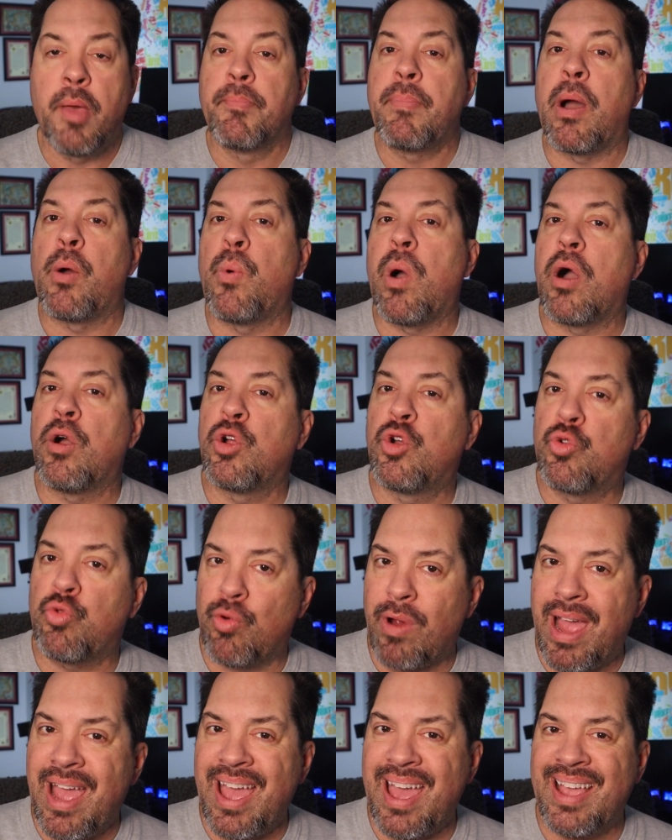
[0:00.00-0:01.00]
But while
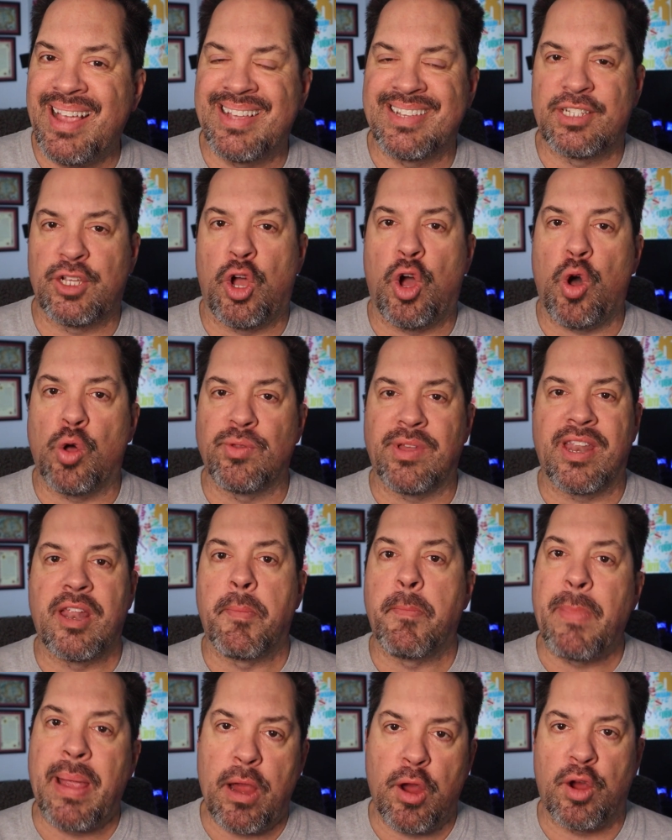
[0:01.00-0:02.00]
Greg is called an
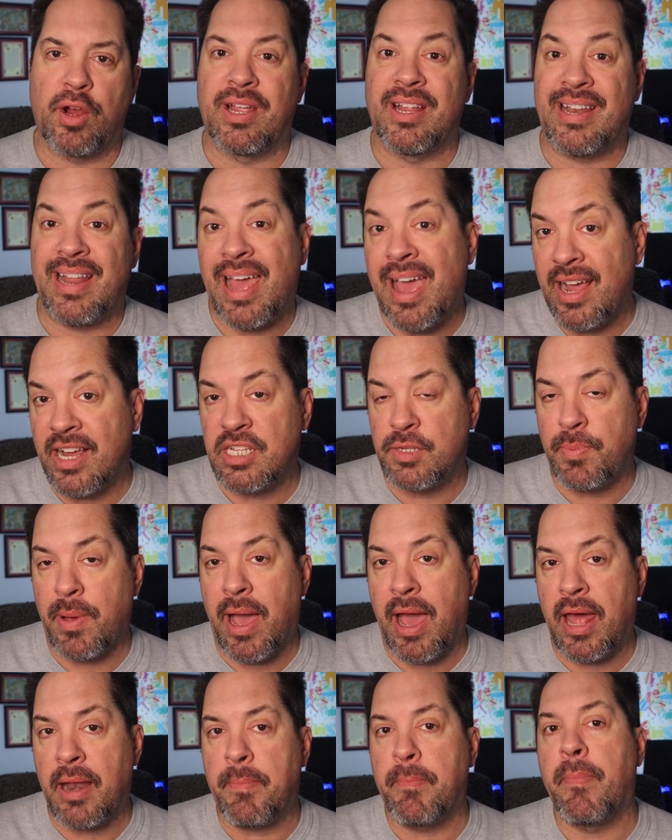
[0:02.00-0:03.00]
American
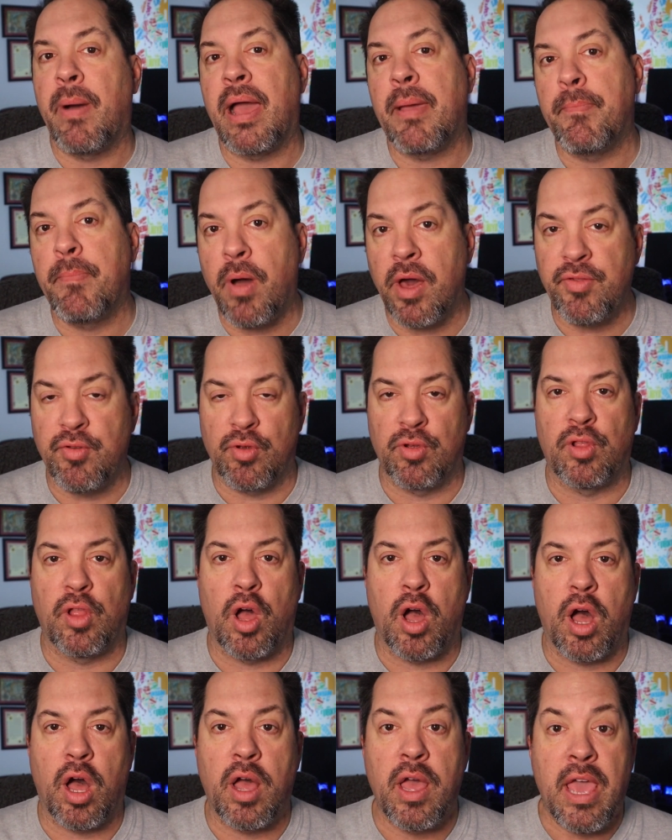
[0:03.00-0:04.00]
expat, my
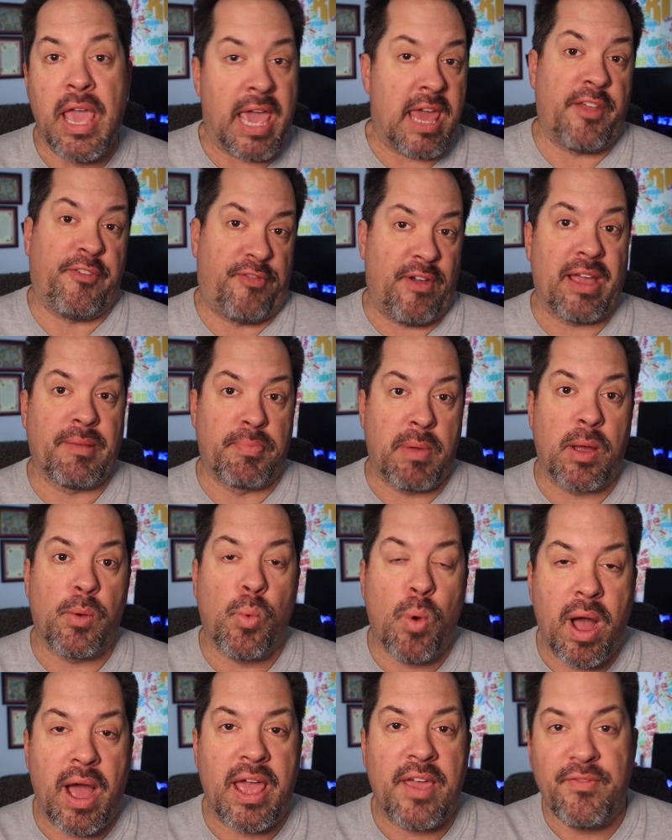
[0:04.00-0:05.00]
mother-in-law, and in fact my
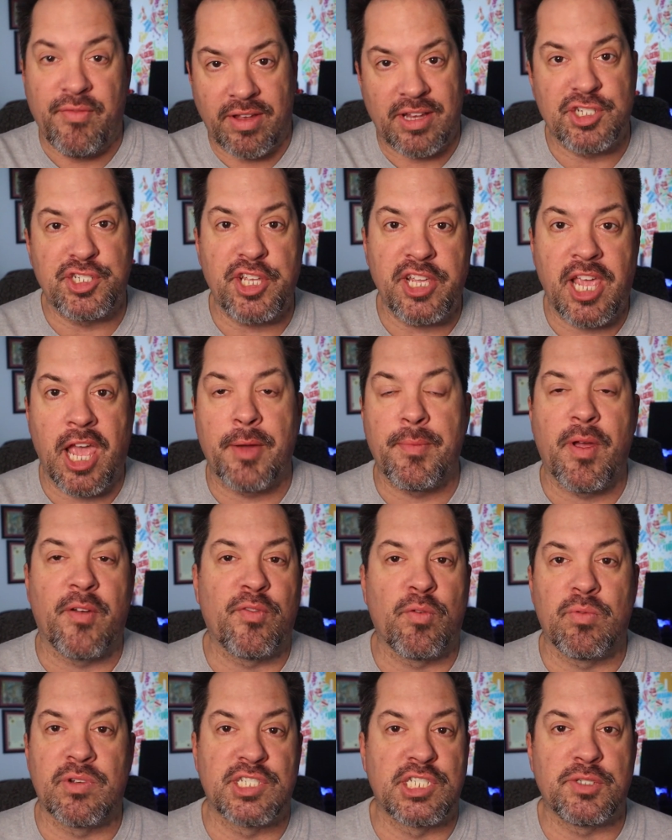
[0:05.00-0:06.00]
wife, because she came
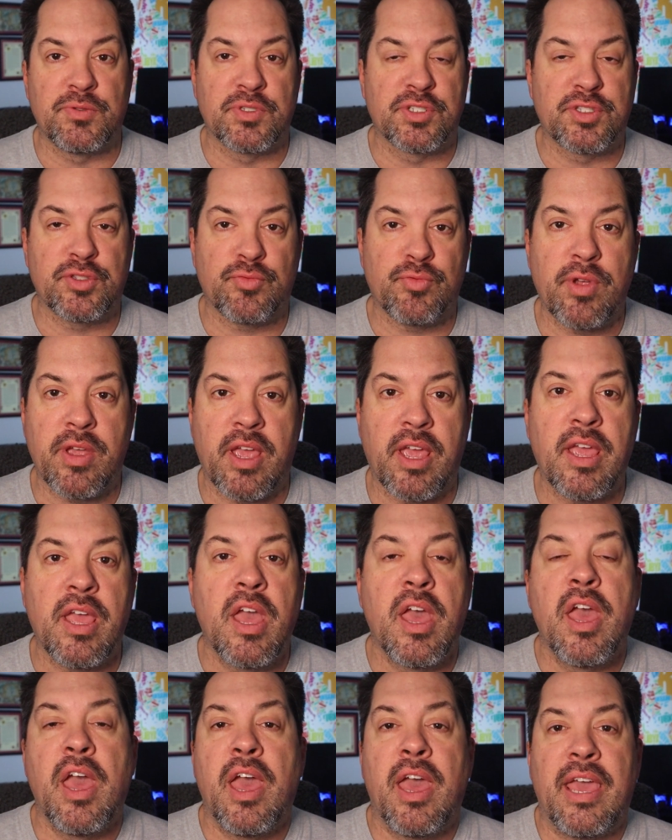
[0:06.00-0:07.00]
over when she was 3,
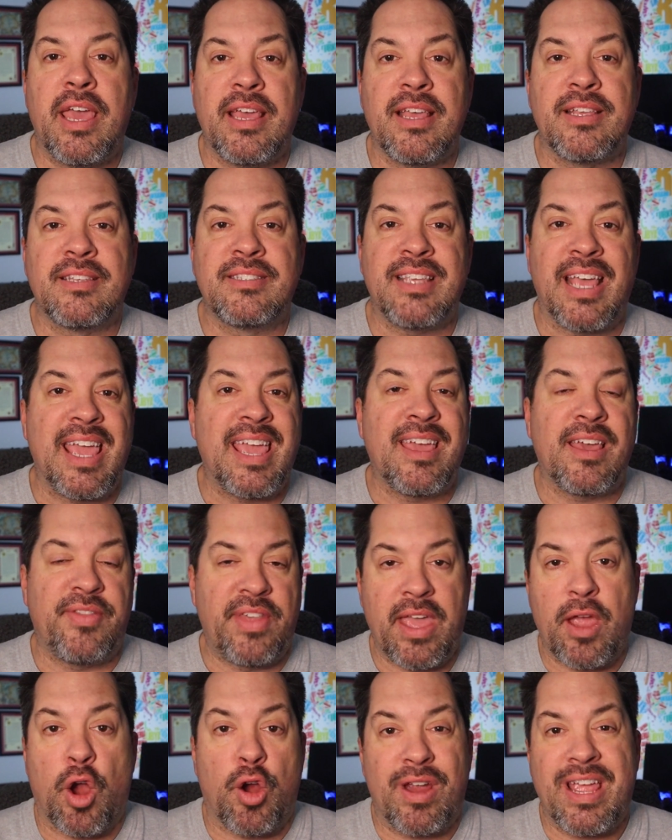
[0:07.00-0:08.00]

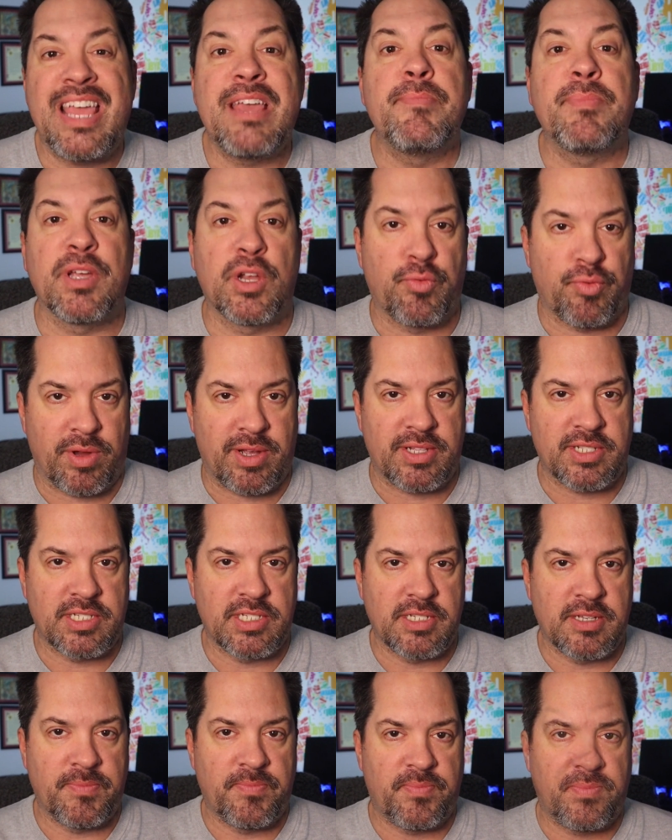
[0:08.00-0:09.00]
they are
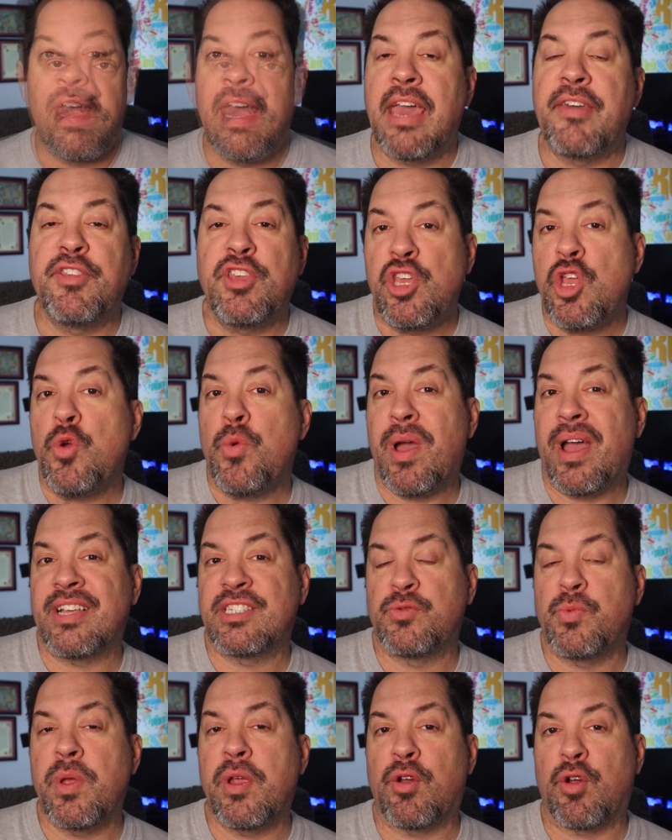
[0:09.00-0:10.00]
immigrants. In the
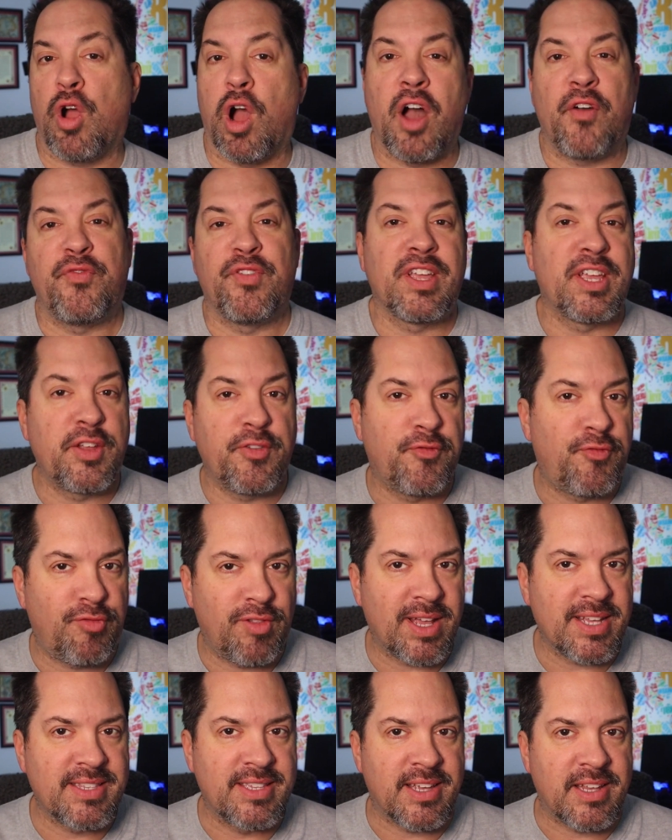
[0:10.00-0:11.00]
U.S., we are often
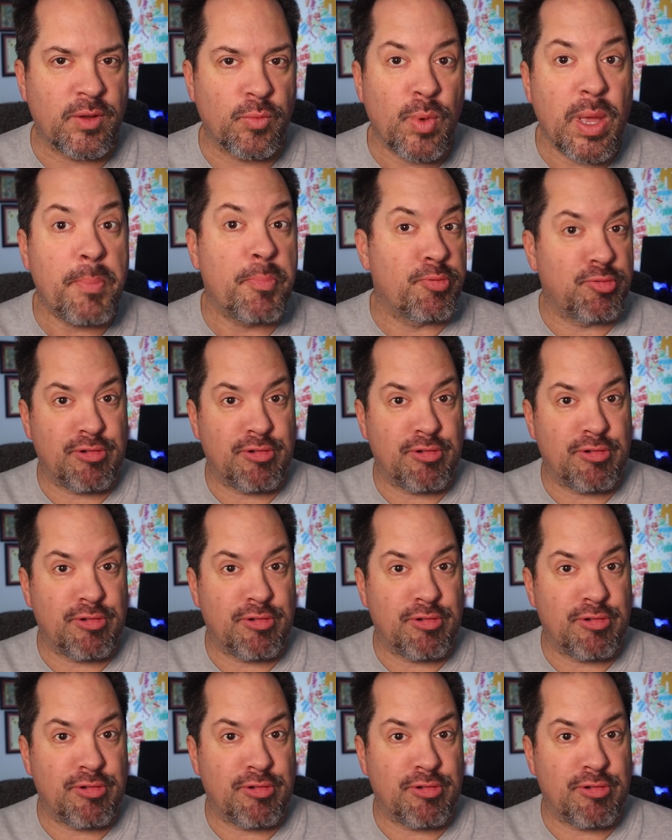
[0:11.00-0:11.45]
conflicted. We